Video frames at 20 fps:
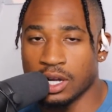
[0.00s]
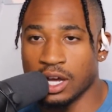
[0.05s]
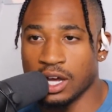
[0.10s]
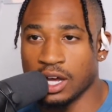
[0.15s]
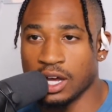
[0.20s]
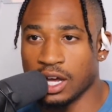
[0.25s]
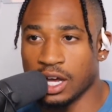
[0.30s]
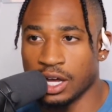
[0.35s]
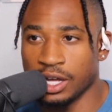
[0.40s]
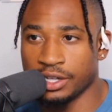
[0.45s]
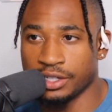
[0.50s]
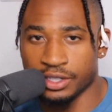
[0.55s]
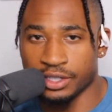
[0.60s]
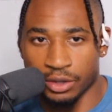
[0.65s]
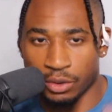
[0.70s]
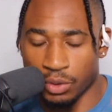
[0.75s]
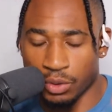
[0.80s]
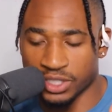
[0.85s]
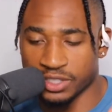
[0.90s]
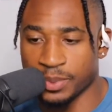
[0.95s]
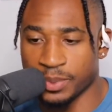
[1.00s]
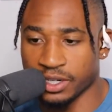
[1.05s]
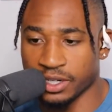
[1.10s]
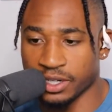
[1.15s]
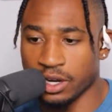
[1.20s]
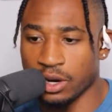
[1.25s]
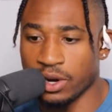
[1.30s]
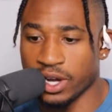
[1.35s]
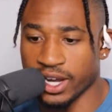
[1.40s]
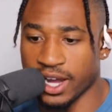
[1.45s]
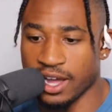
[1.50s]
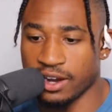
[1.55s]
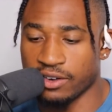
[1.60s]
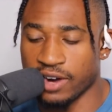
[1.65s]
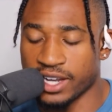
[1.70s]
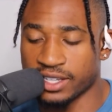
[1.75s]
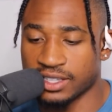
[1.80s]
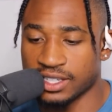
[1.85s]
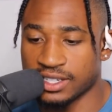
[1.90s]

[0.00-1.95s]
uh, you know, what's been going on, right?